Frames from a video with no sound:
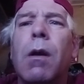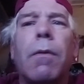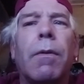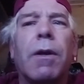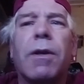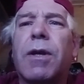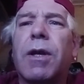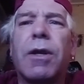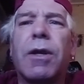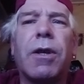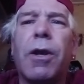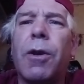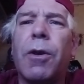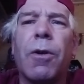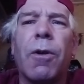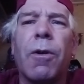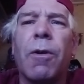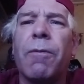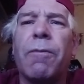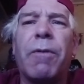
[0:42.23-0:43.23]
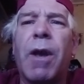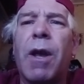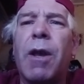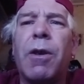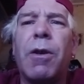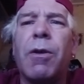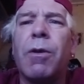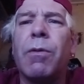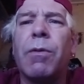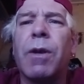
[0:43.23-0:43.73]
This isn't your
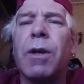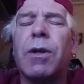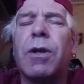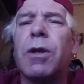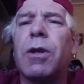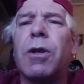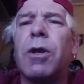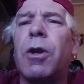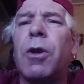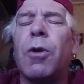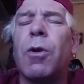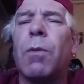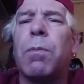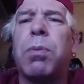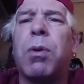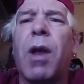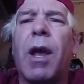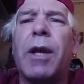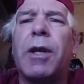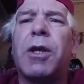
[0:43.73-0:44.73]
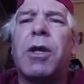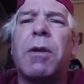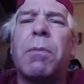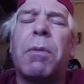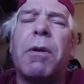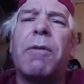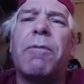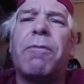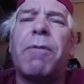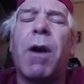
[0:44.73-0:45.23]
venue. This isn't your place to
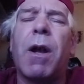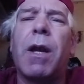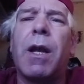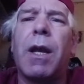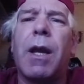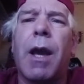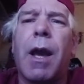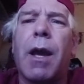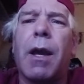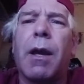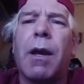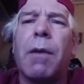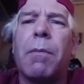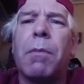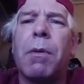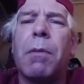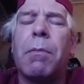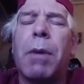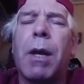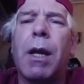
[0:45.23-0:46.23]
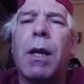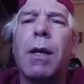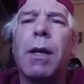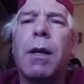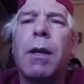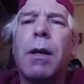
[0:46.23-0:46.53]
be funny at, government man,